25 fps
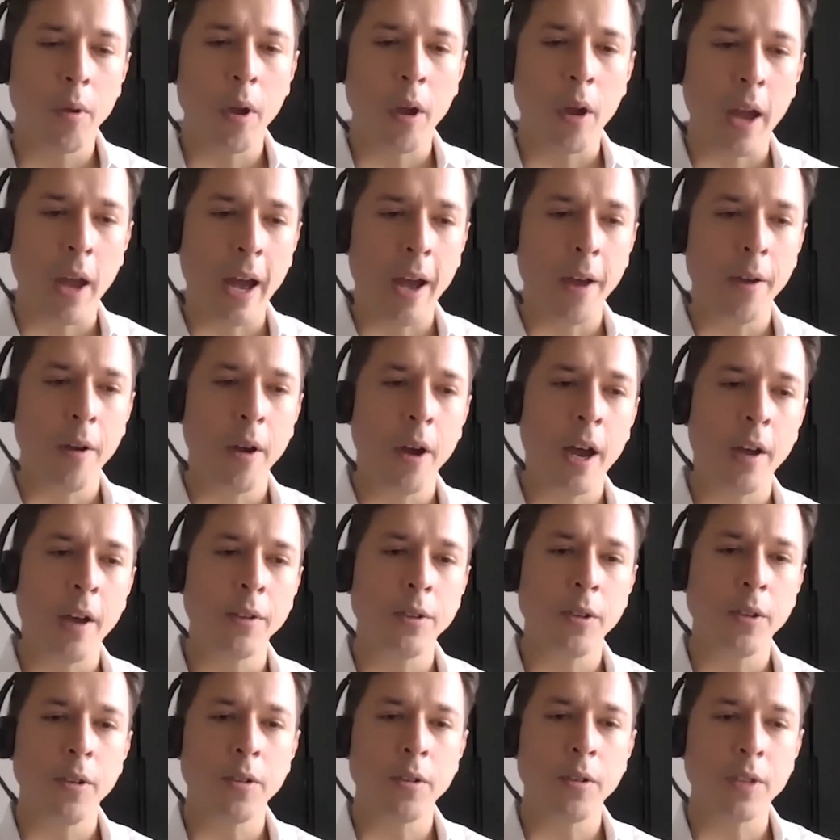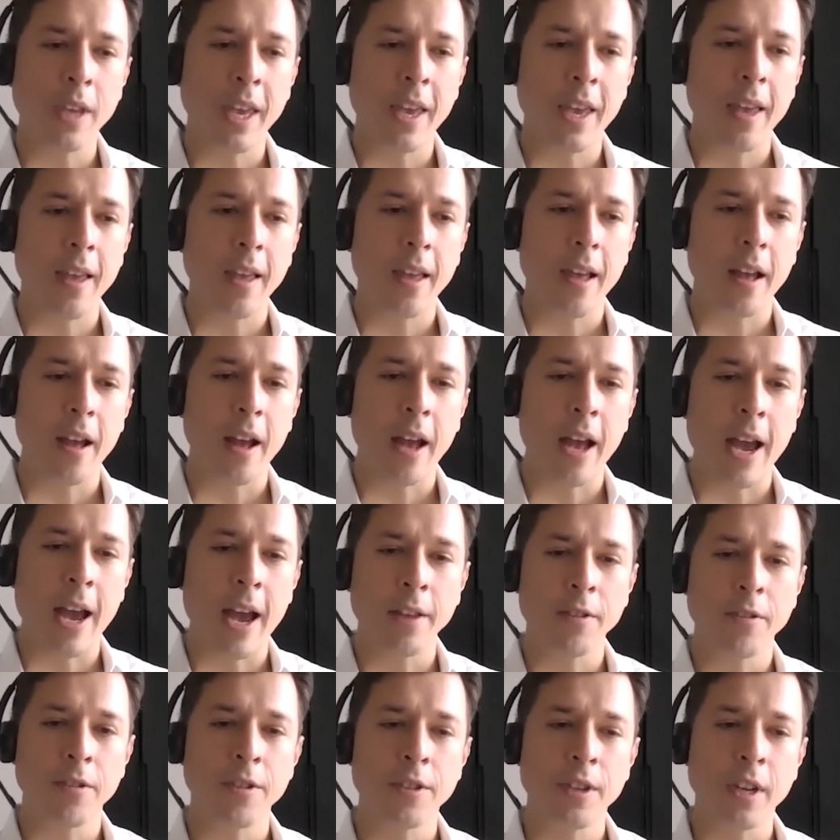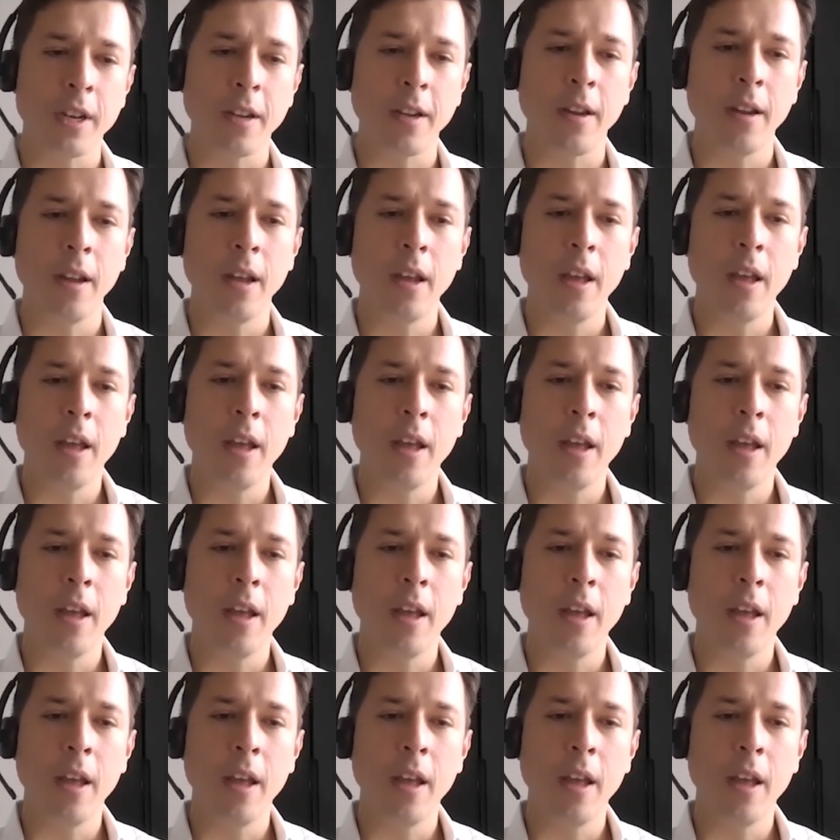How do you see hydrogen